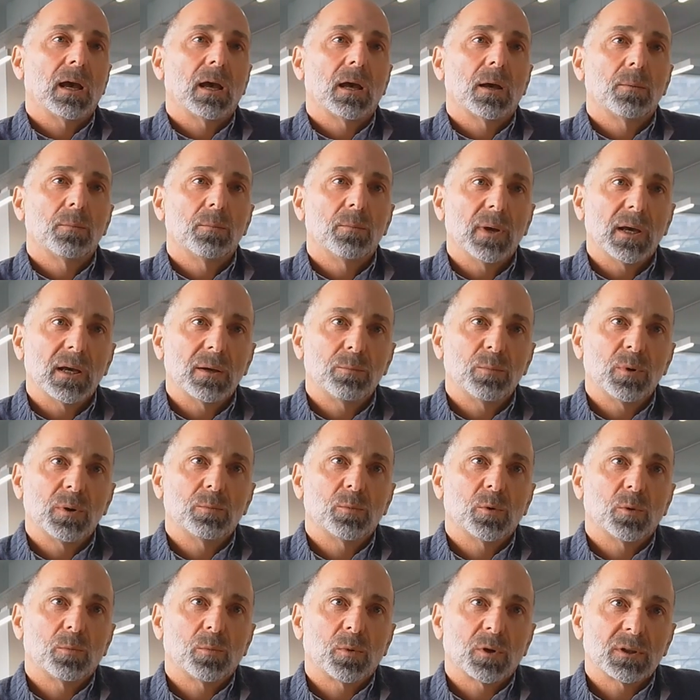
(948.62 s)
Make
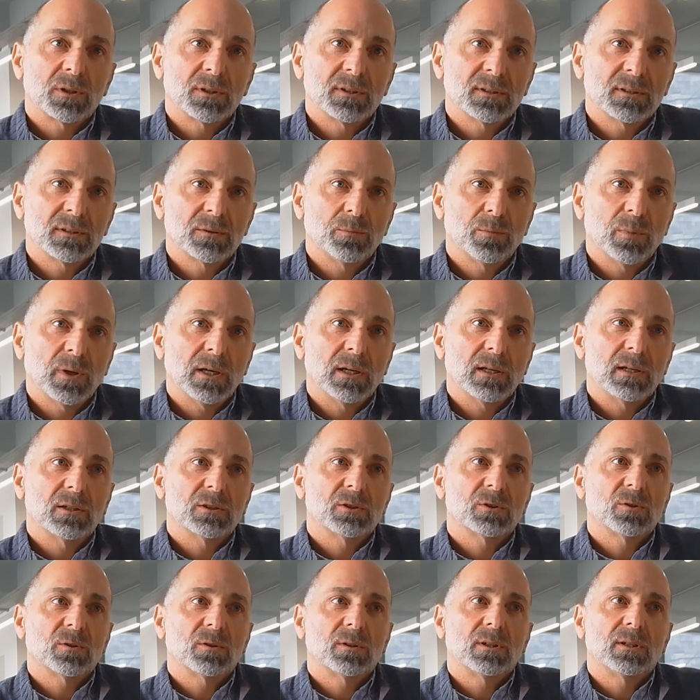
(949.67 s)
people participate
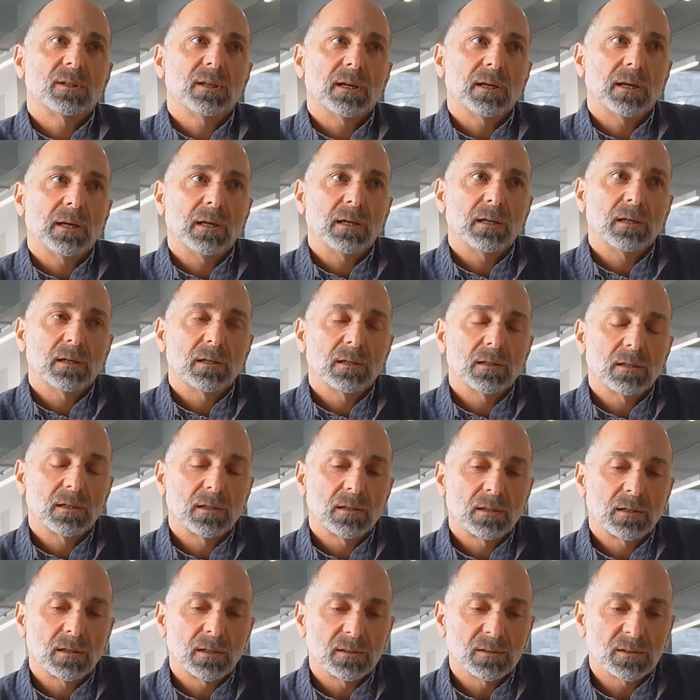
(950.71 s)
so that they
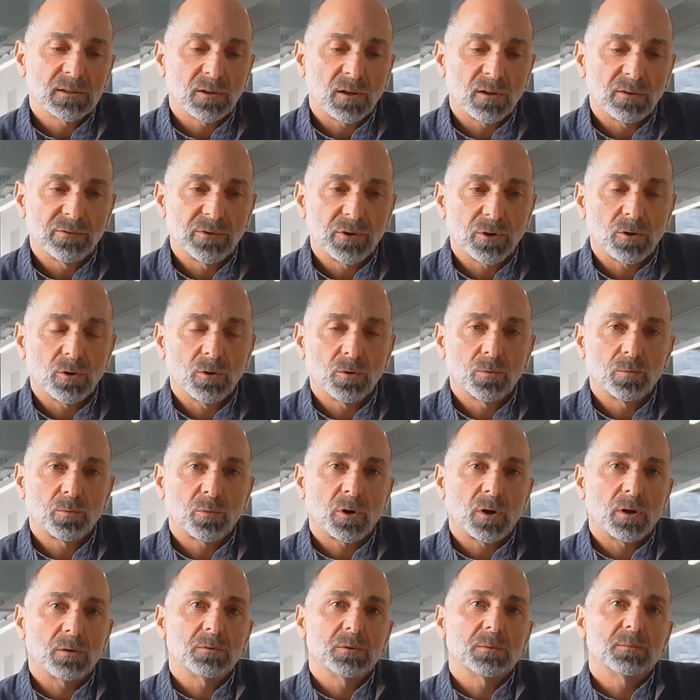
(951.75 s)
can solve their own
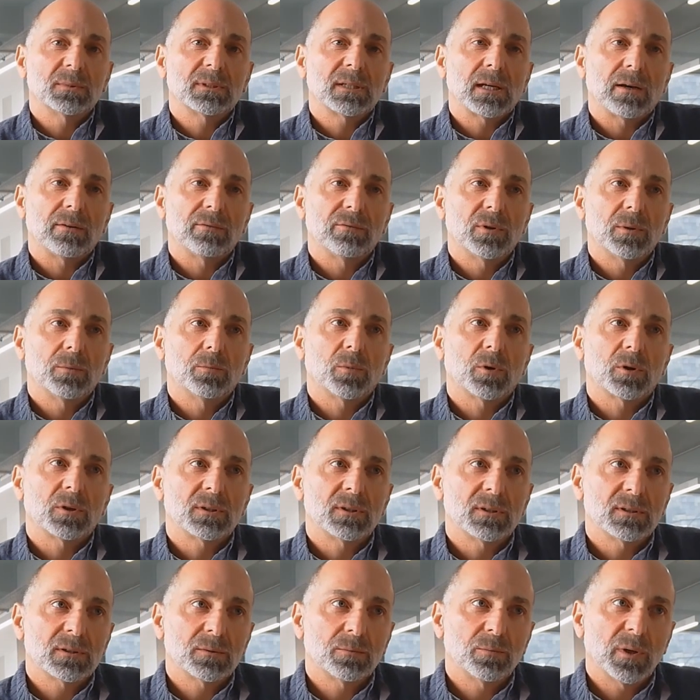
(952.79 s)
problems. Have them
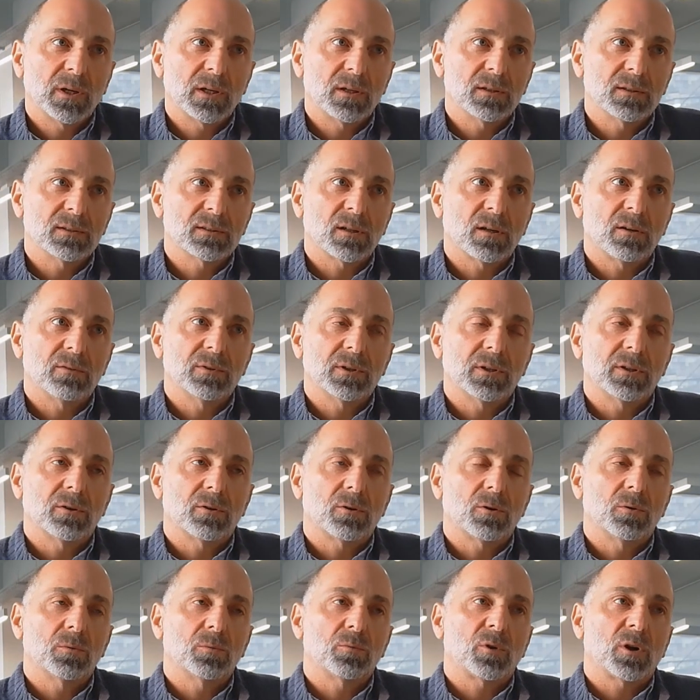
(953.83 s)
participate in solving their
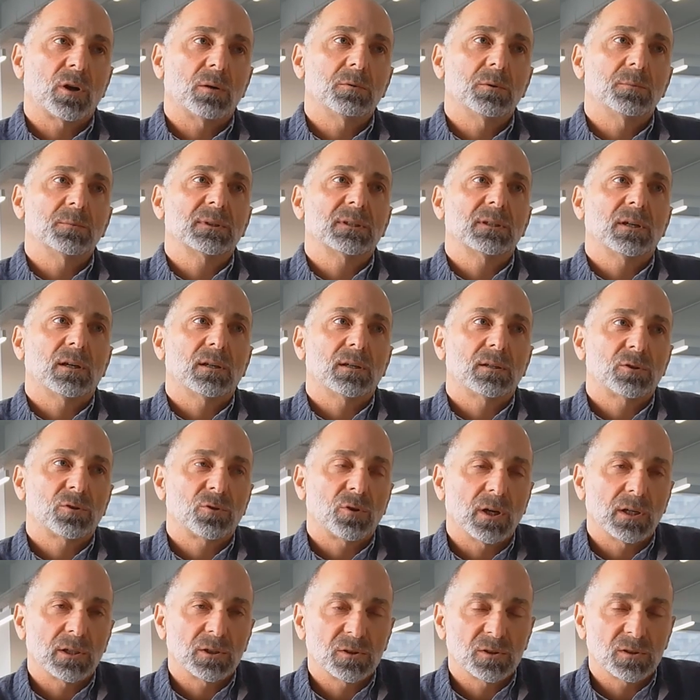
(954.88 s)
own problems, not
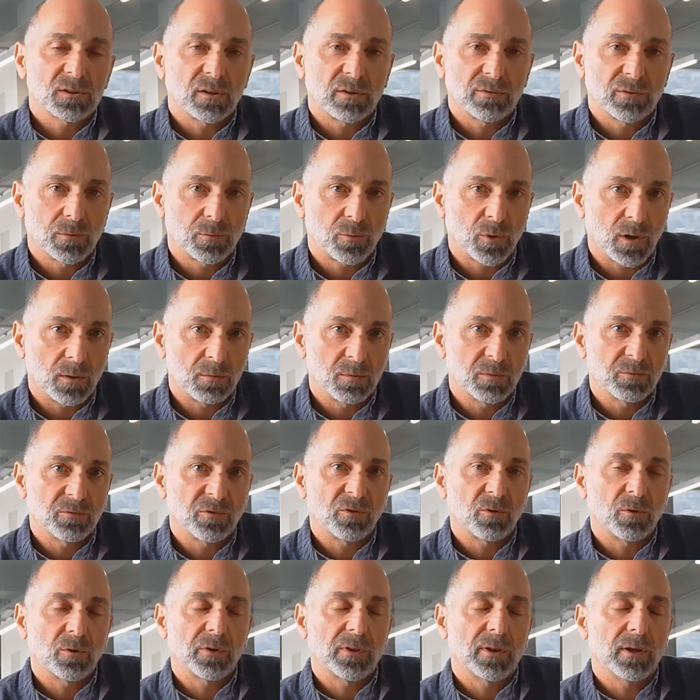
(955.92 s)
trying to solve the problem
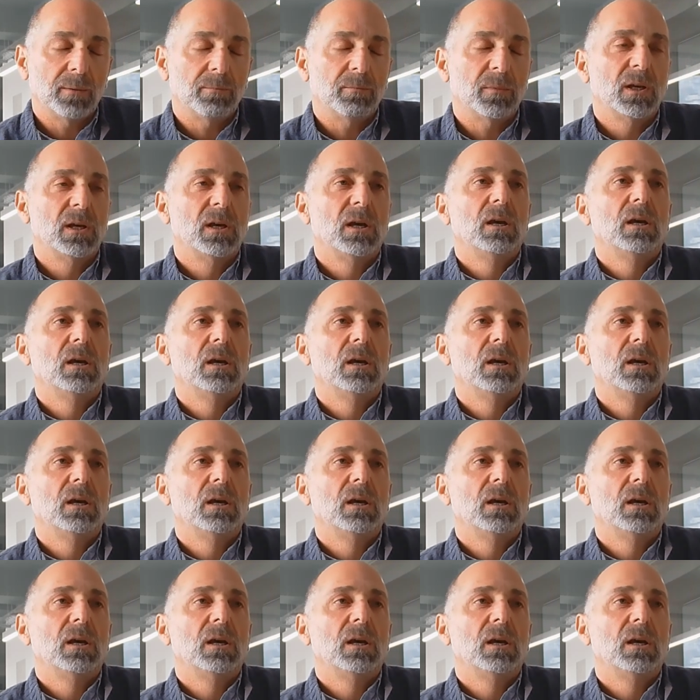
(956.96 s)
for them.